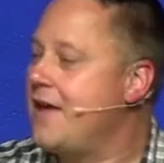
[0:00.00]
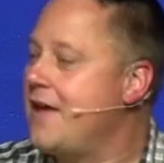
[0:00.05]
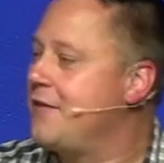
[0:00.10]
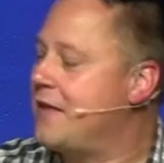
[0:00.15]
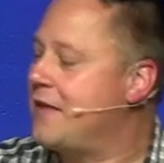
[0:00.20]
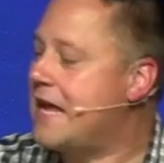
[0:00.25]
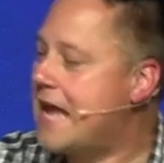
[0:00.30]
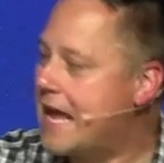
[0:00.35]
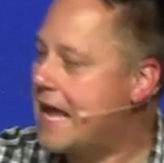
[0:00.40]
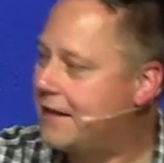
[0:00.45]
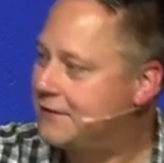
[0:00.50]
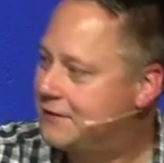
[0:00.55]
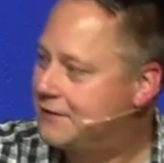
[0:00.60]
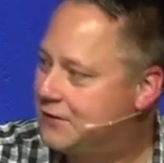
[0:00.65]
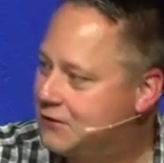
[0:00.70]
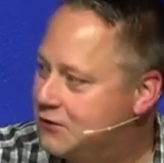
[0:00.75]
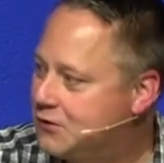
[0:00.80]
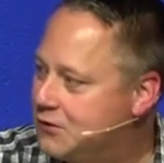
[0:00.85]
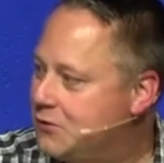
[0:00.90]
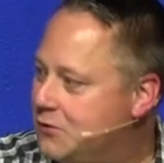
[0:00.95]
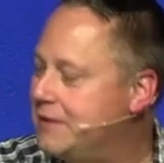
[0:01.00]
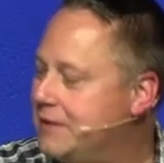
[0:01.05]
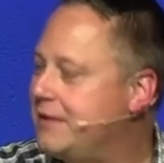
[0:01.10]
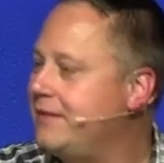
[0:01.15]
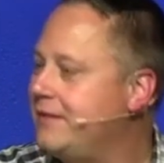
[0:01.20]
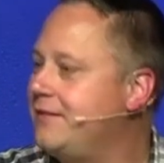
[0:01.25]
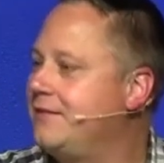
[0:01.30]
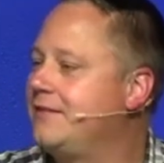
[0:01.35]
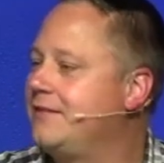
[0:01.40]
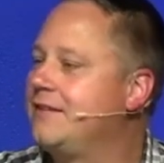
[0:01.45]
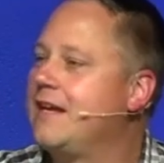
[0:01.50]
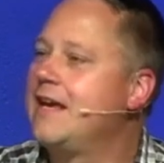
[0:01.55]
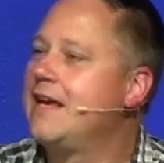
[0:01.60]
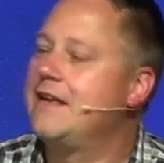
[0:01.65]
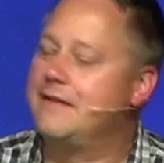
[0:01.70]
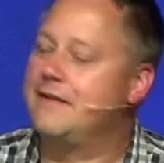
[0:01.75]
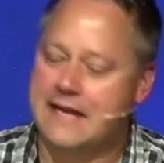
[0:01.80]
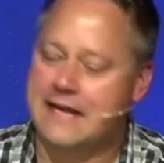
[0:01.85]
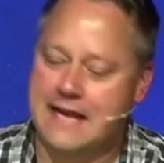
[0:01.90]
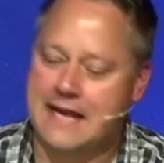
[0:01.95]
They had to do lists,
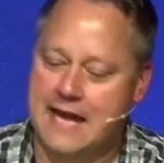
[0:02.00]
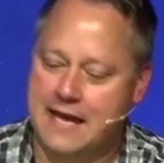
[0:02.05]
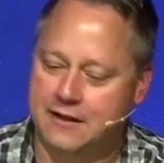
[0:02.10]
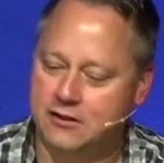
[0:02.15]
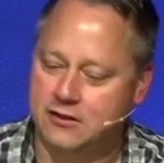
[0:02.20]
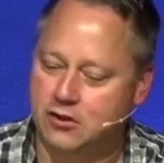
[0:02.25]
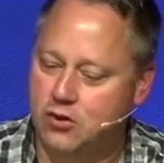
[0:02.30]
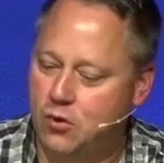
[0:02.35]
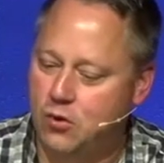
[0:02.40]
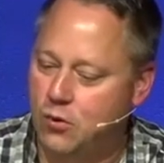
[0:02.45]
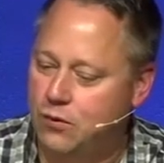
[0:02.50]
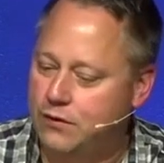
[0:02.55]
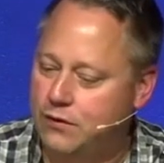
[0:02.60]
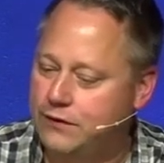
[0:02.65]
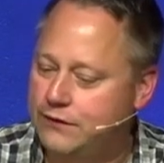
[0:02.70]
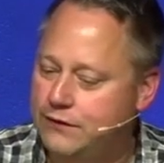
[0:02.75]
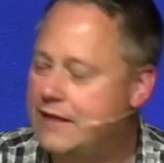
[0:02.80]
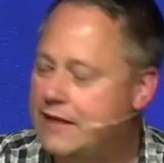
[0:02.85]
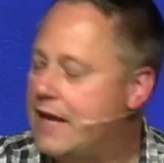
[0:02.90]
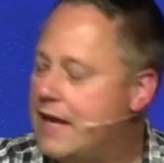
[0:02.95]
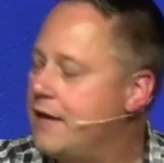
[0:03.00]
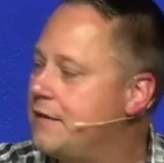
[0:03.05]
they had goals,